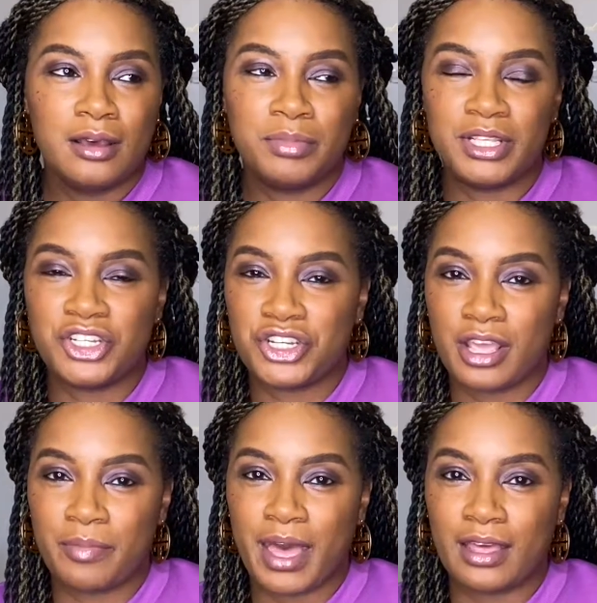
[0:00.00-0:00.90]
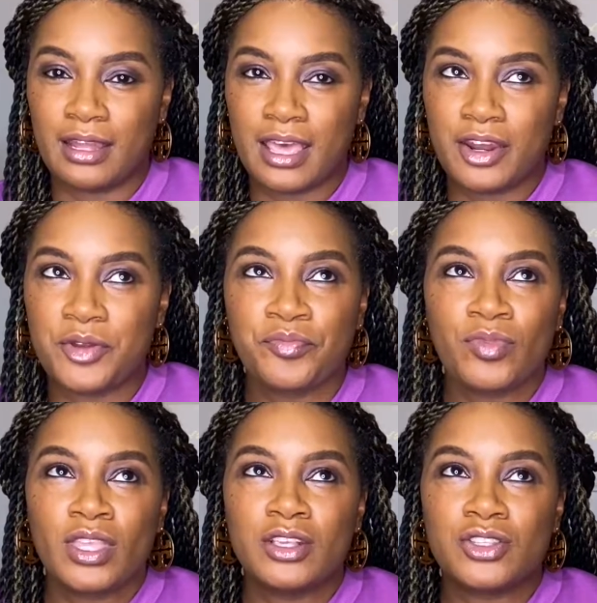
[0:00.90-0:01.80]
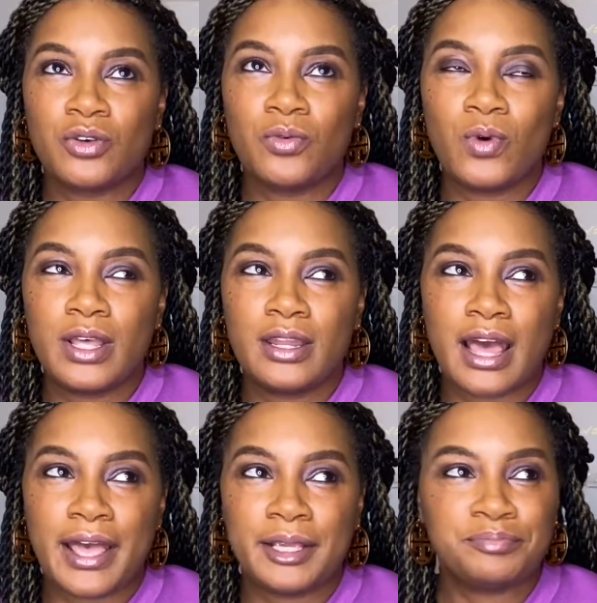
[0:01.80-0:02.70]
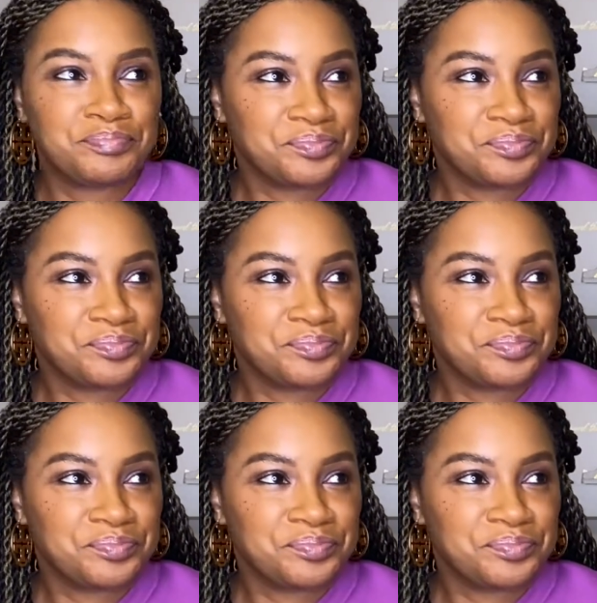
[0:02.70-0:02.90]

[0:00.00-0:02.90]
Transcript: please check back later. And so one night